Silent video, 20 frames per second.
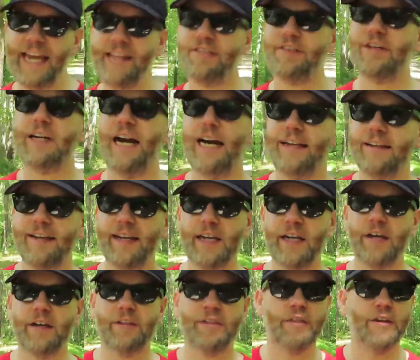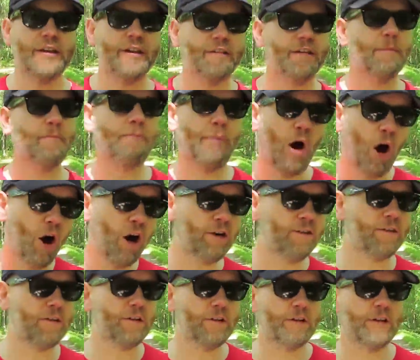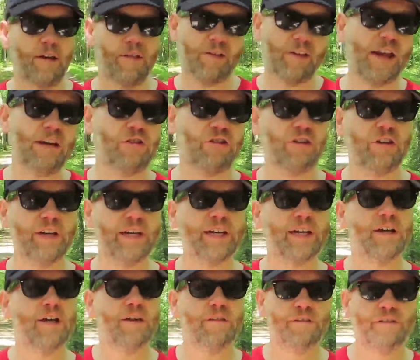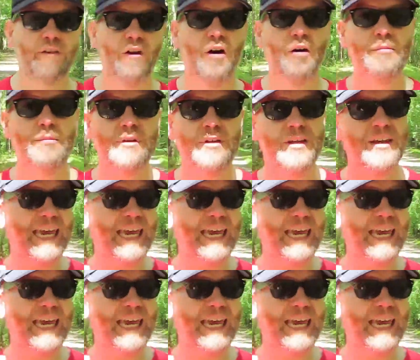It's an idea that is imported essentially from